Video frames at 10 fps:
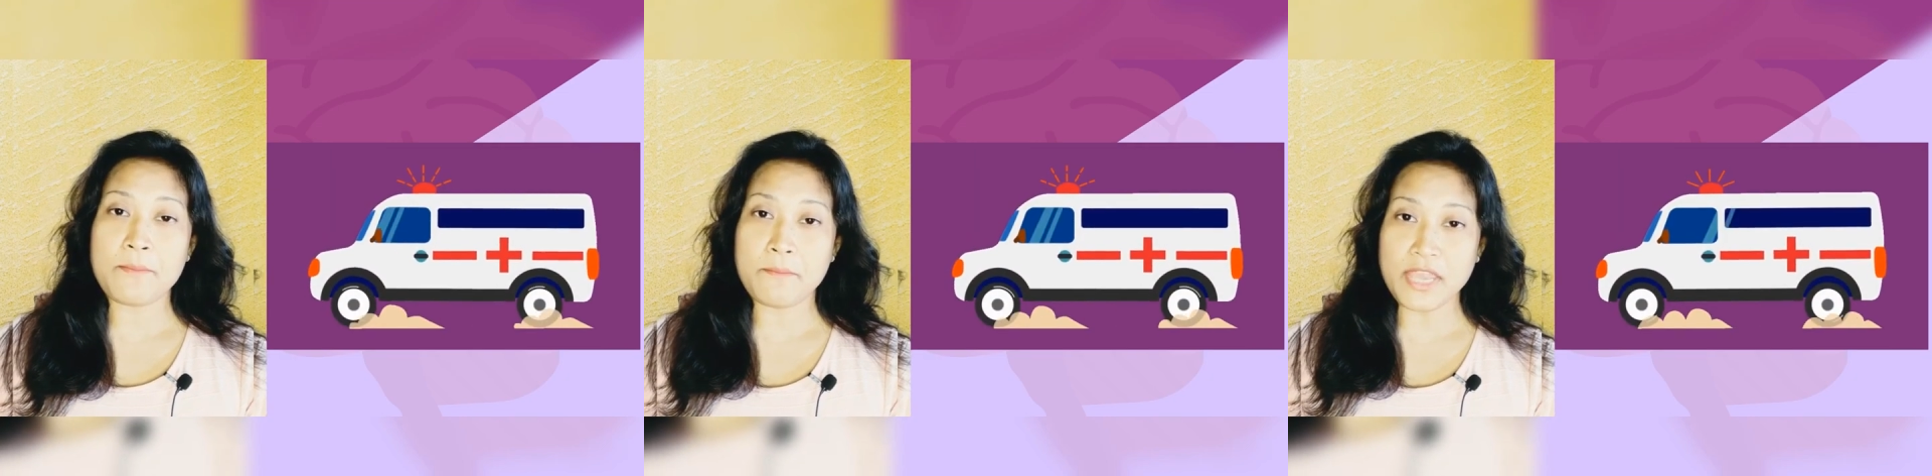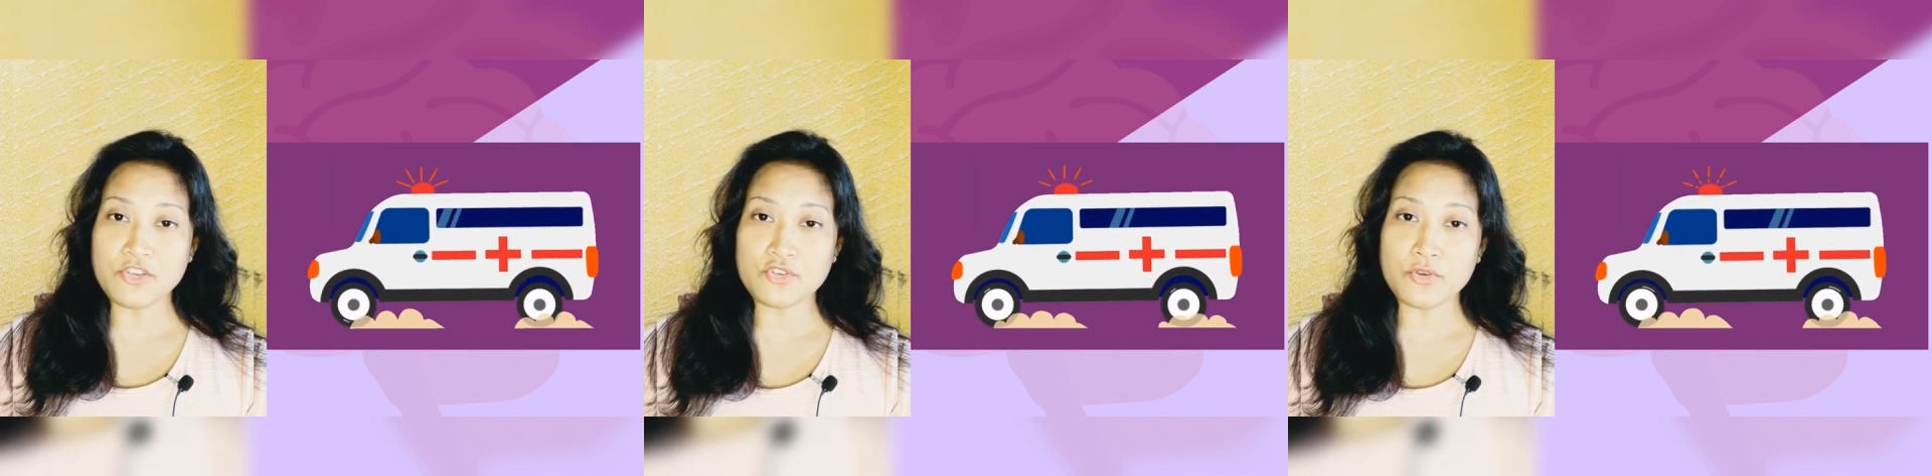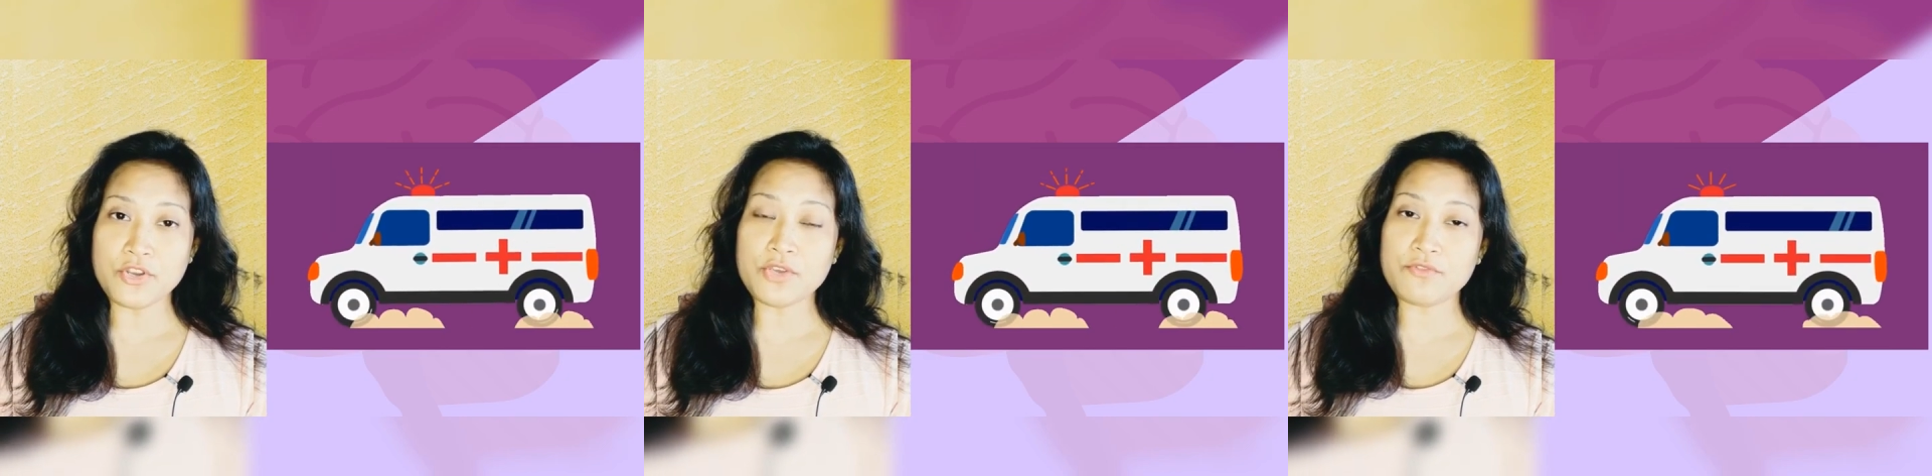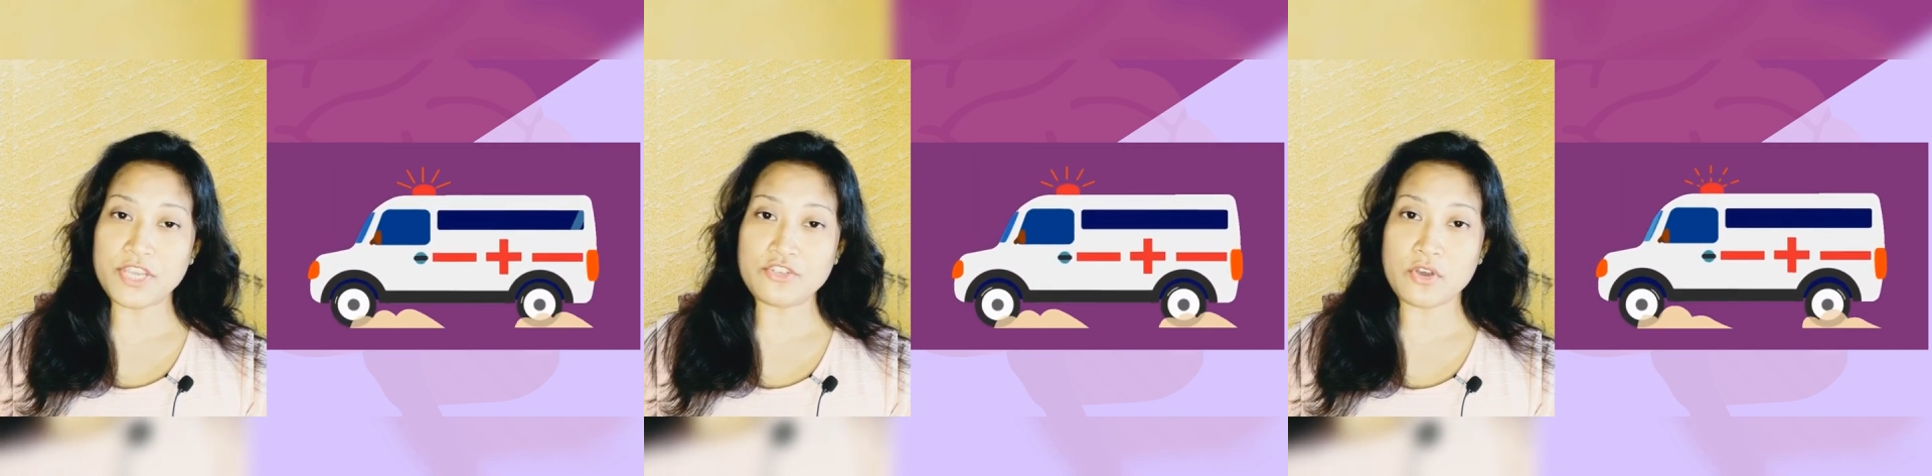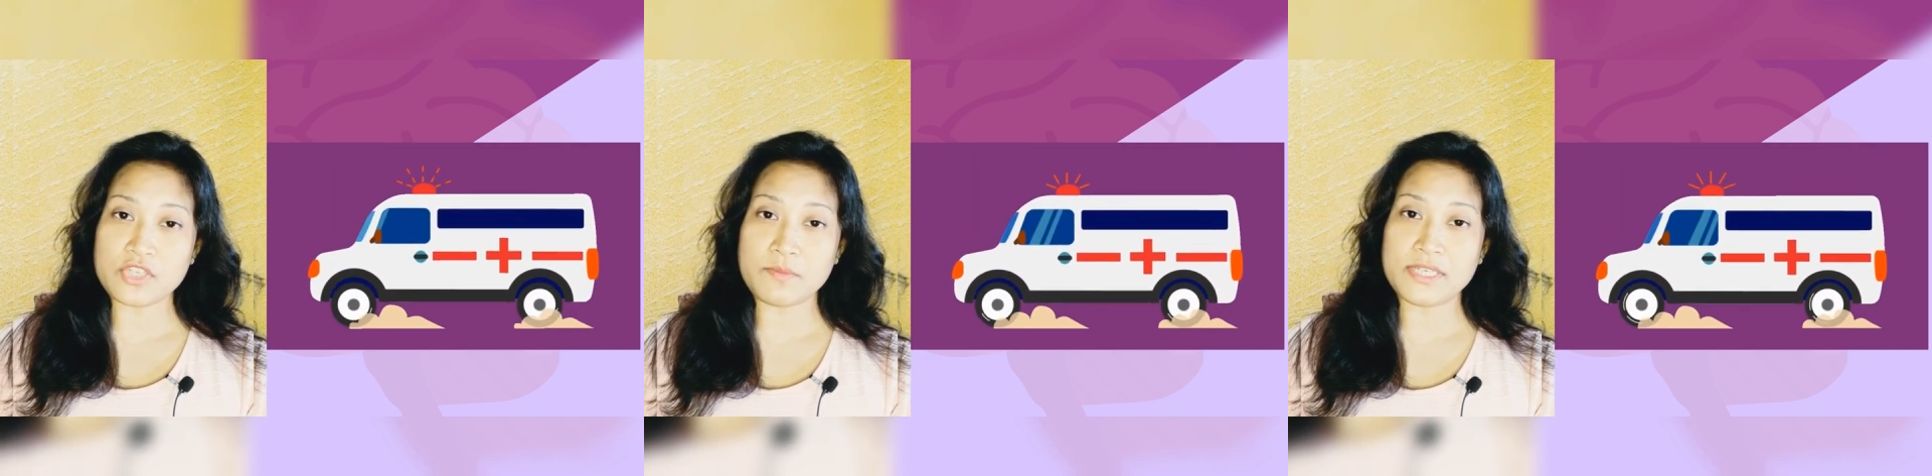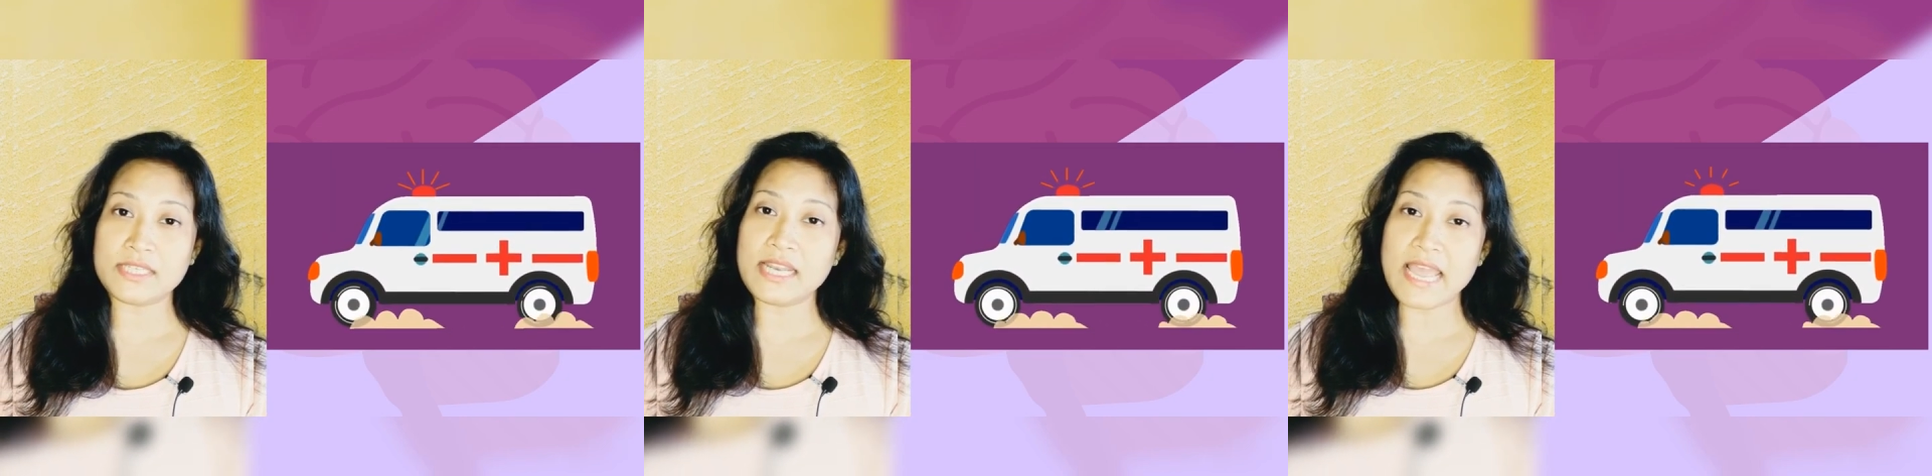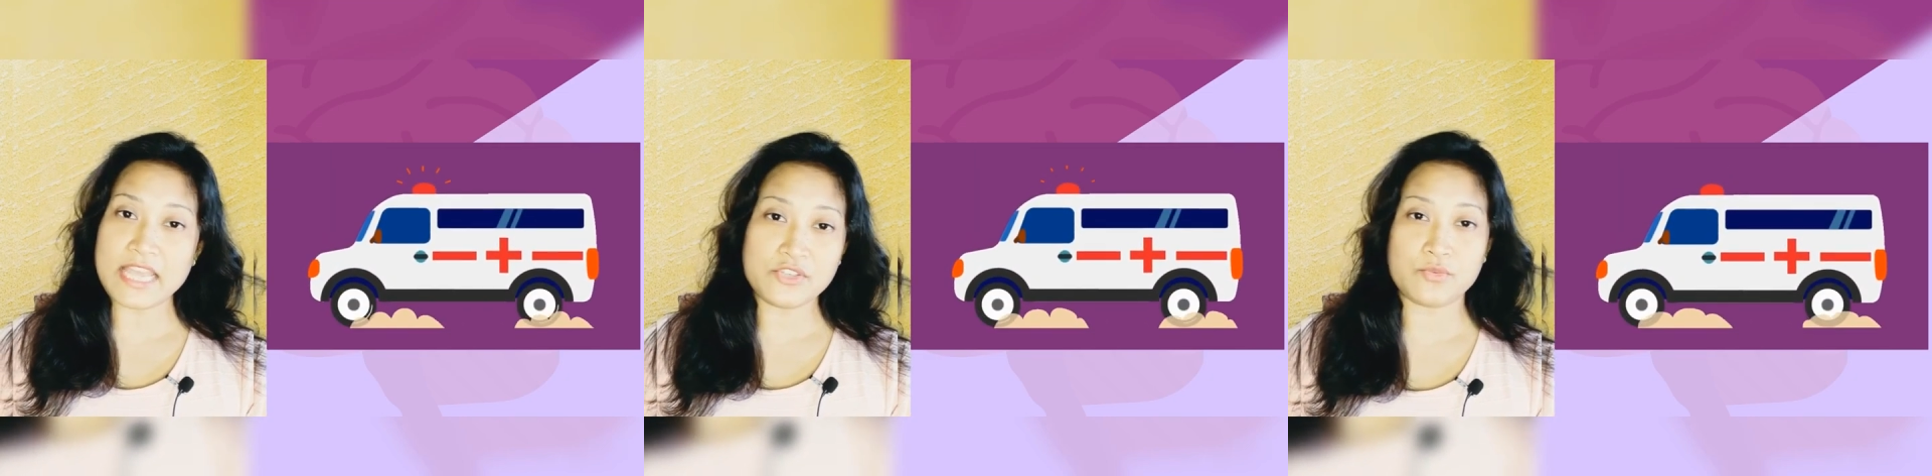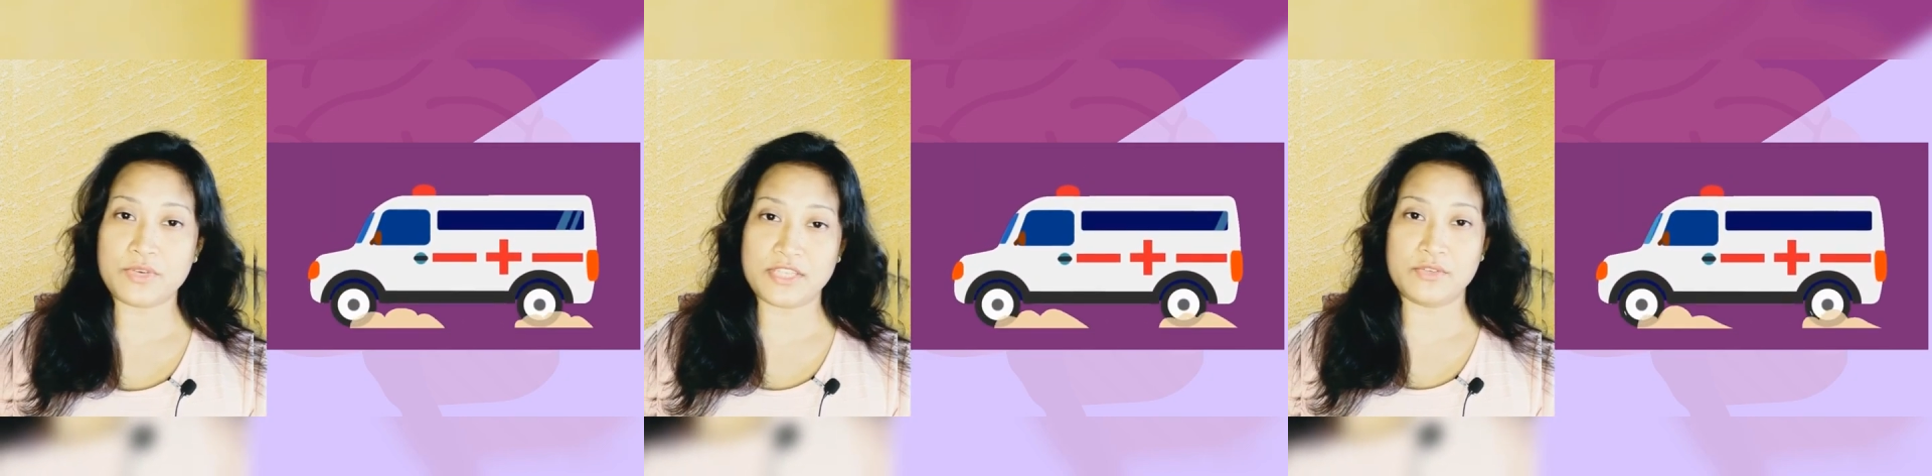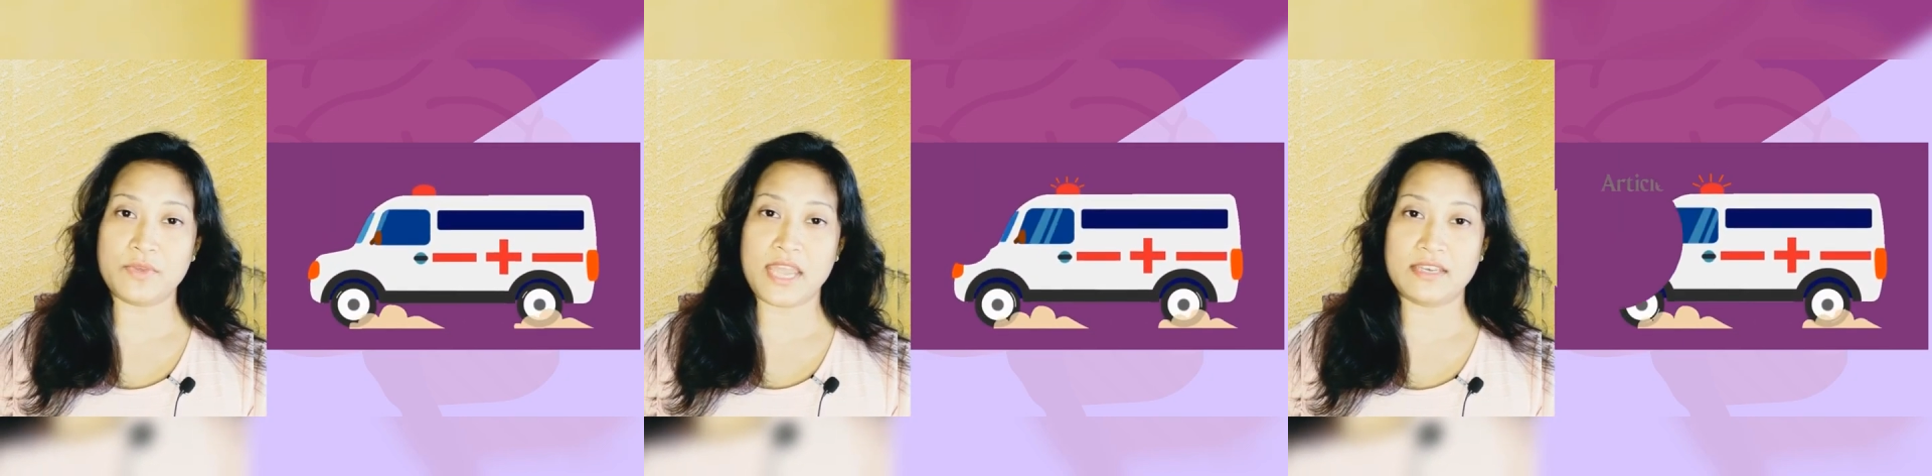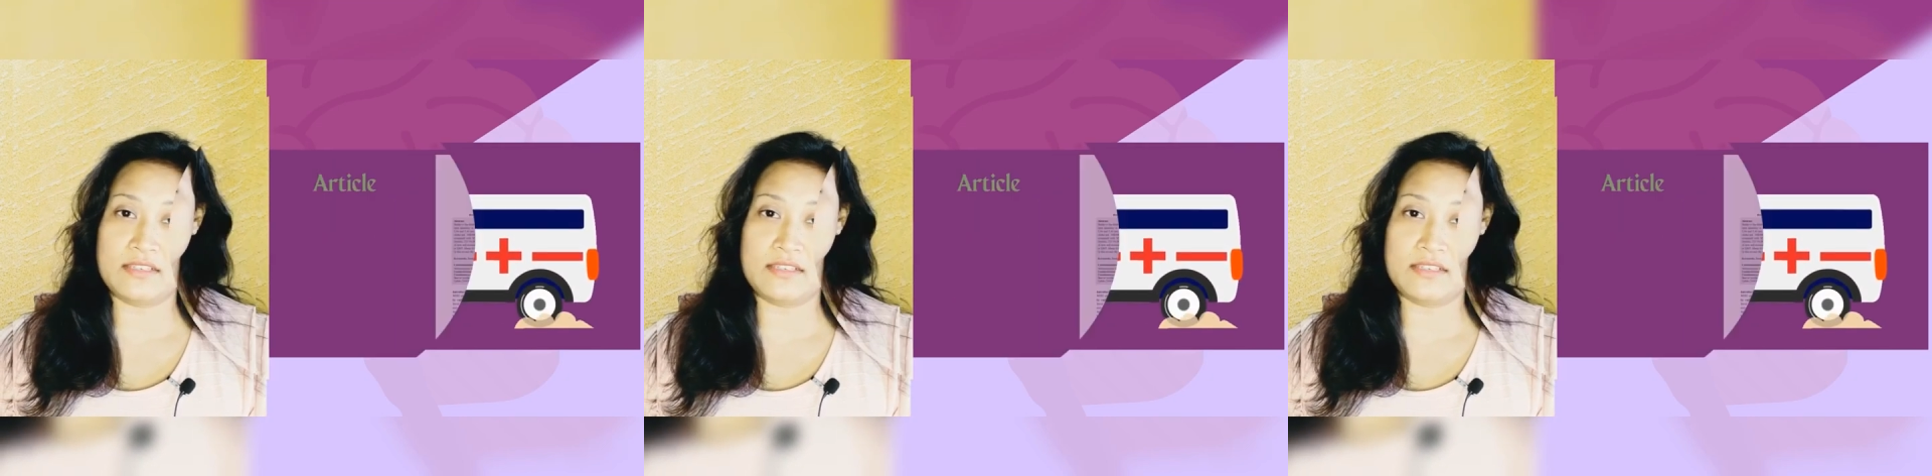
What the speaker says: make sure you reach hospital as soon as you can.